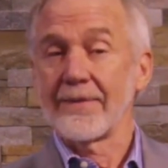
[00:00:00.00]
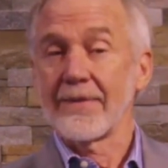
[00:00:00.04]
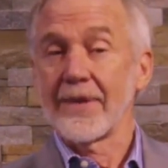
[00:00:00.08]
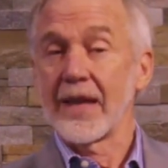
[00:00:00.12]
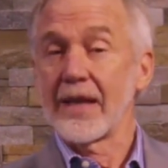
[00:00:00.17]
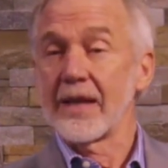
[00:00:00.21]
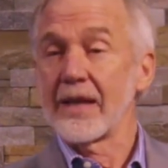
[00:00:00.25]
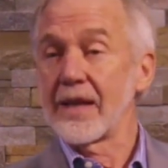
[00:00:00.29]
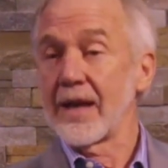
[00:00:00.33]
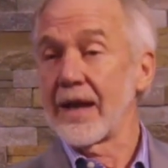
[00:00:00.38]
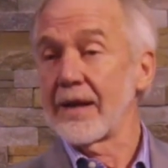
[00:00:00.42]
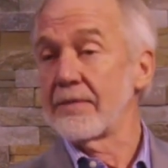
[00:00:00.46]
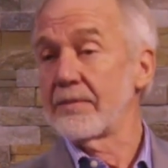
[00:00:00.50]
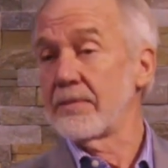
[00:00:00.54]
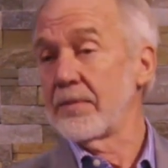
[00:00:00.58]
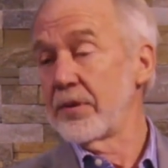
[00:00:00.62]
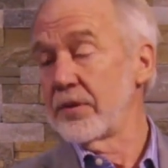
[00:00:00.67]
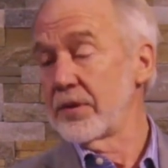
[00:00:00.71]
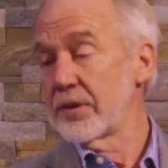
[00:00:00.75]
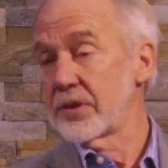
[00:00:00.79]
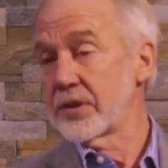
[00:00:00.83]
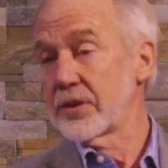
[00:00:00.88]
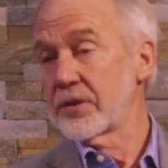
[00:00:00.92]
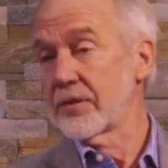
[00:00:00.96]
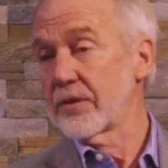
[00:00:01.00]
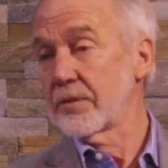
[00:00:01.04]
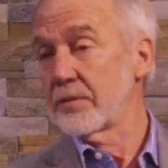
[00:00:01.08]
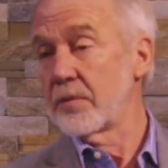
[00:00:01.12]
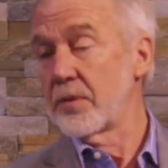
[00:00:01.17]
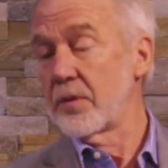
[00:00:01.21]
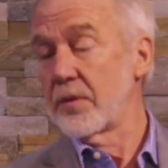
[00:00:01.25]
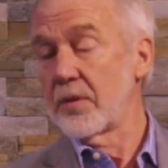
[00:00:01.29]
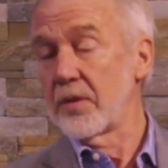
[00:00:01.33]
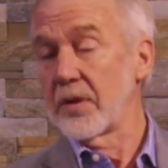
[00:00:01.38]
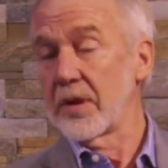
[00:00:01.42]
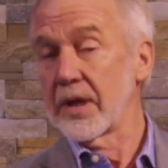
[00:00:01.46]
and not push your
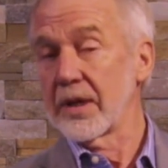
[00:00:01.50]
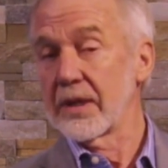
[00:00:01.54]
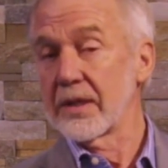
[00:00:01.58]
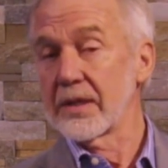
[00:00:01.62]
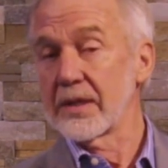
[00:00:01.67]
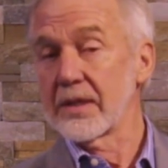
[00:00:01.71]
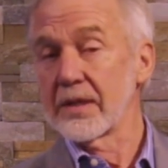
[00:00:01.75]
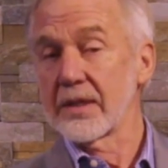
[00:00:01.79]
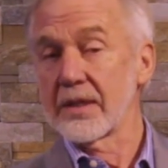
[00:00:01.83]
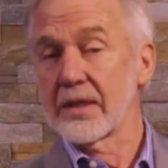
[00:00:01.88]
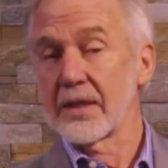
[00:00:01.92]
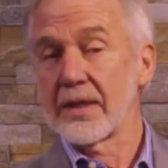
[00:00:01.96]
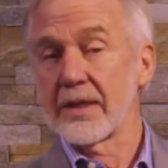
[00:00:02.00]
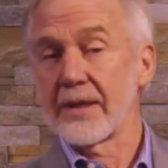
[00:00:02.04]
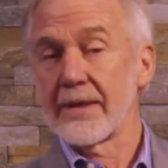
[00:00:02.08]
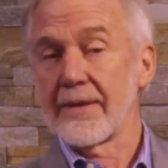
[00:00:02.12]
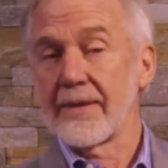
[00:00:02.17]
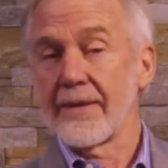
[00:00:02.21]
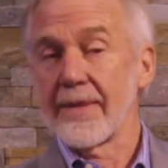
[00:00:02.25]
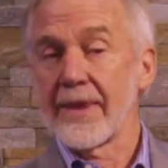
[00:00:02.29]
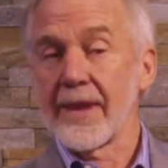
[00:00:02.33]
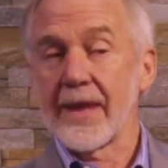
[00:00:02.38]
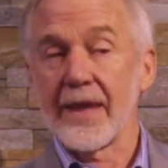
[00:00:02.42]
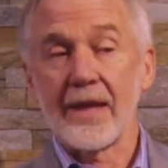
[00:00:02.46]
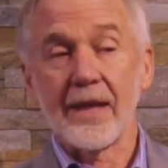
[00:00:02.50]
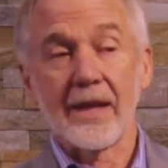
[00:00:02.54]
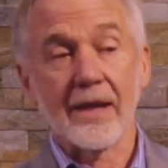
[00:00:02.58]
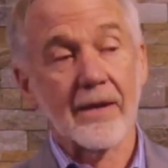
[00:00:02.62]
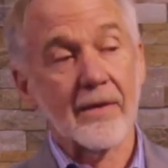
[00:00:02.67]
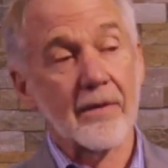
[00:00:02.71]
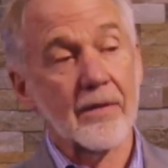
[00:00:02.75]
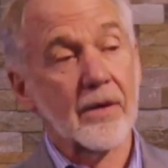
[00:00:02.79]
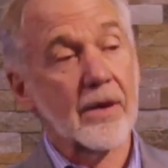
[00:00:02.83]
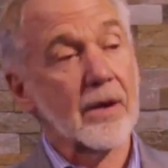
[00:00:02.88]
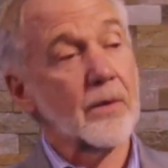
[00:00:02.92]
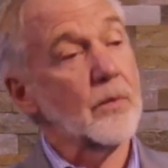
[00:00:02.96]
point. In
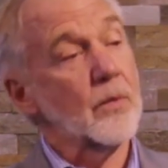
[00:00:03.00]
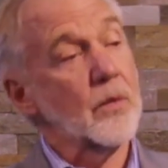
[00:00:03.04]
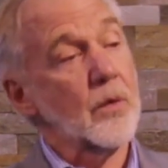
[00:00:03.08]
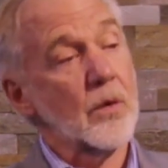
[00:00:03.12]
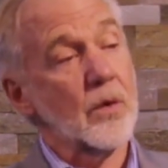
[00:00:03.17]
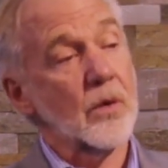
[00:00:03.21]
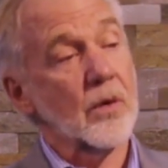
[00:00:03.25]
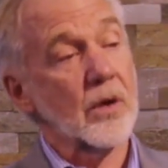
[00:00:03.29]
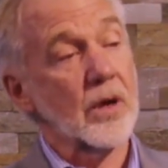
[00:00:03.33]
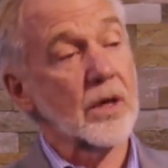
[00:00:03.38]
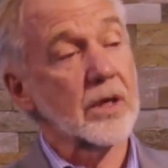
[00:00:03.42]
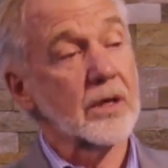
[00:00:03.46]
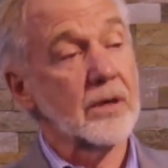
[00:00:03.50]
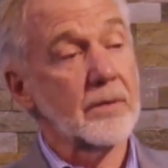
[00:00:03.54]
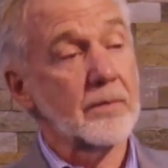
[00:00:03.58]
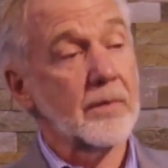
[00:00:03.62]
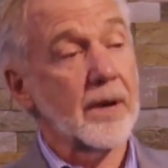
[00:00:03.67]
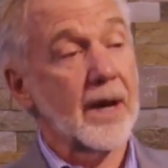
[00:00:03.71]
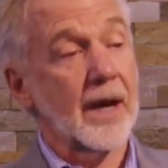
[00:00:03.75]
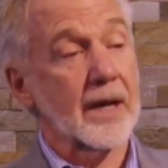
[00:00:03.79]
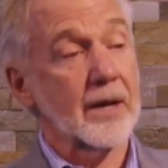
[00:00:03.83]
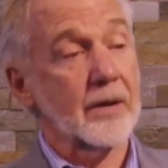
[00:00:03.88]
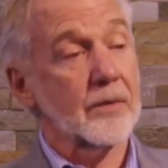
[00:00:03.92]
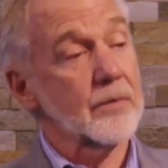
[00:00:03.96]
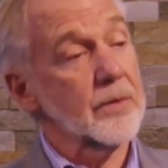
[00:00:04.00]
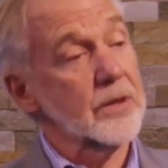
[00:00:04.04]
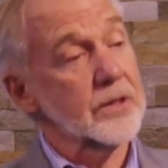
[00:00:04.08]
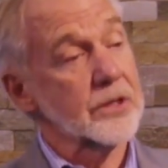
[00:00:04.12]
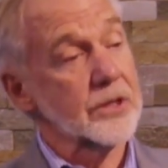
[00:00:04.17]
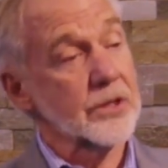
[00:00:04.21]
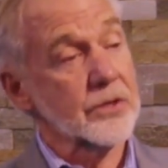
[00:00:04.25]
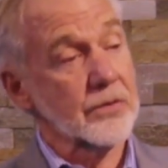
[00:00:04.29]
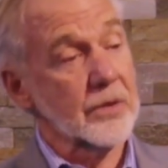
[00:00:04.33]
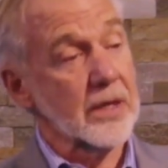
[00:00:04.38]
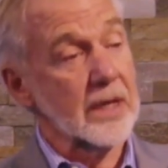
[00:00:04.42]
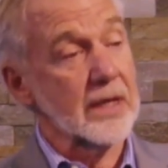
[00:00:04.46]
a war, you might
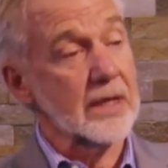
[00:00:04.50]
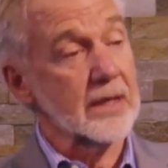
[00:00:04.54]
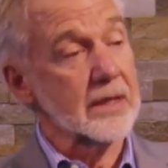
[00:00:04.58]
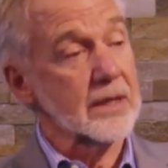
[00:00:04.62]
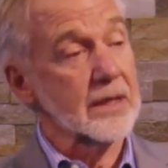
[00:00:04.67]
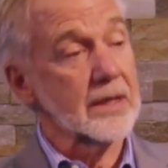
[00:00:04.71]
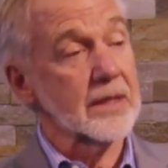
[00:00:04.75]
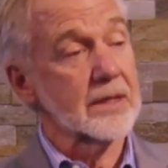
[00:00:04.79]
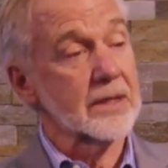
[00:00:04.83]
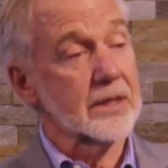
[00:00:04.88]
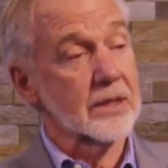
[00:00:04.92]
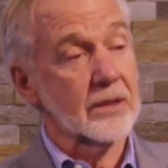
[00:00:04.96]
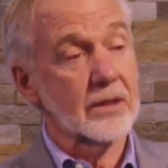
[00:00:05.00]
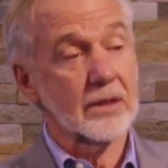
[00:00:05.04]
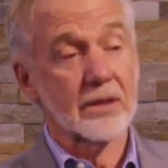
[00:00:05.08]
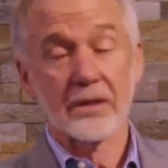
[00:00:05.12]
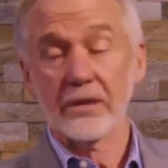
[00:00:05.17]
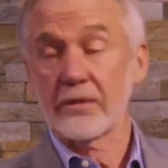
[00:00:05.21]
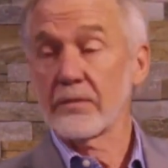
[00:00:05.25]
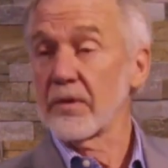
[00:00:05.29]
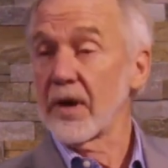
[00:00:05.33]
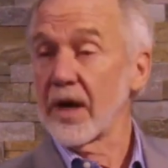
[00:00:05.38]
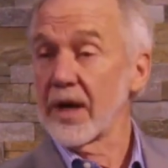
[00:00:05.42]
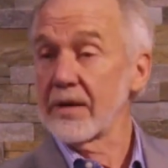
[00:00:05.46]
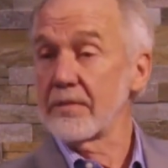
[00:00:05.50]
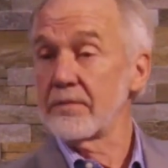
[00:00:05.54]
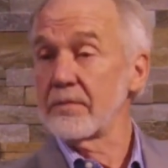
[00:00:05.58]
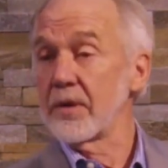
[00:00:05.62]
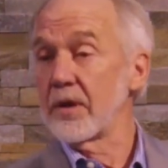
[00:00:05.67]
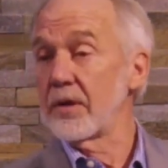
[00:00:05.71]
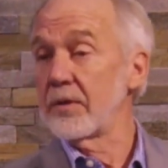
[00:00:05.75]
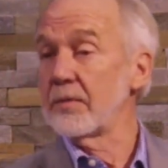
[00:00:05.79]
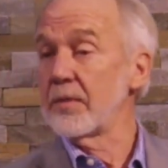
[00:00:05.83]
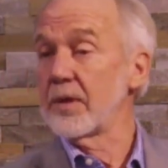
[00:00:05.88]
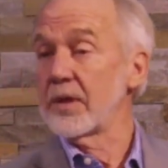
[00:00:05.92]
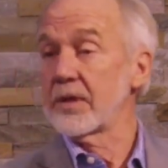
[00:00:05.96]
retreat until the right
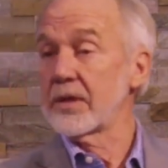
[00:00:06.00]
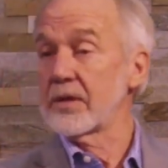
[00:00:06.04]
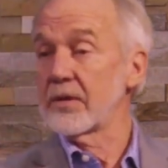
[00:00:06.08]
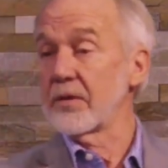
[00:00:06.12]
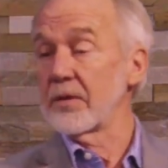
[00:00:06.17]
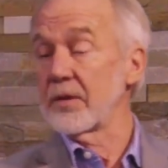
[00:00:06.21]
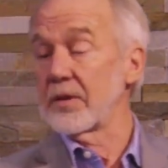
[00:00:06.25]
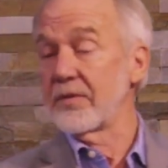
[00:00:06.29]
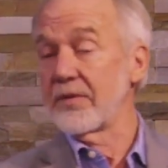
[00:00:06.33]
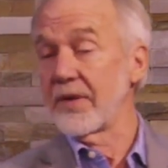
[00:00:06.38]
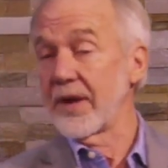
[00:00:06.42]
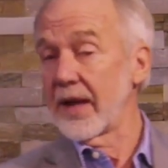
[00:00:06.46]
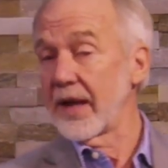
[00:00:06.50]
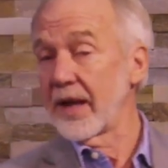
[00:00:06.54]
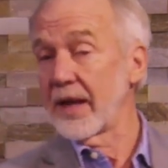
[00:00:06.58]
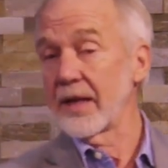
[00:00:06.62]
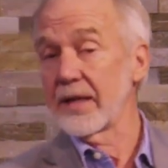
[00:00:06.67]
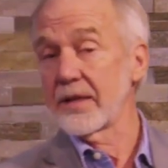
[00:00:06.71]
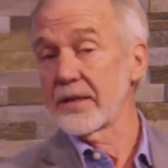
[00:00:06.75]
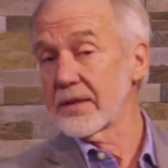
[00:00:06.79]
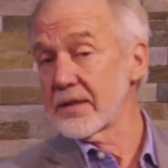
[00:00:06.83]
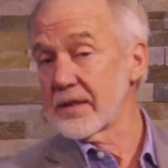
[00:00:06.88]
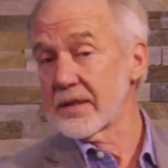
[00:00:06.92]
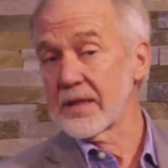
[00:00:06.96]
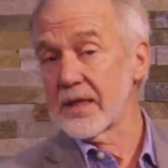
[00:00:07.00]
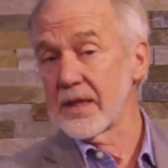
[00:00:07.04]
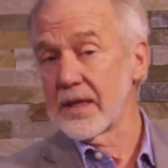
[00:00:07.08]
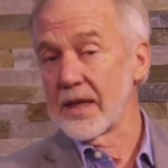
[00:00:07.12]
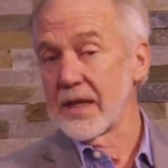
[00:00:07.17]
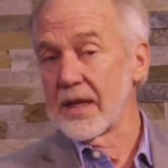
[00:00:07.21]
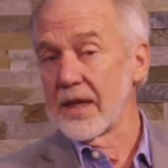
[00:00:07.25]
moment to advance.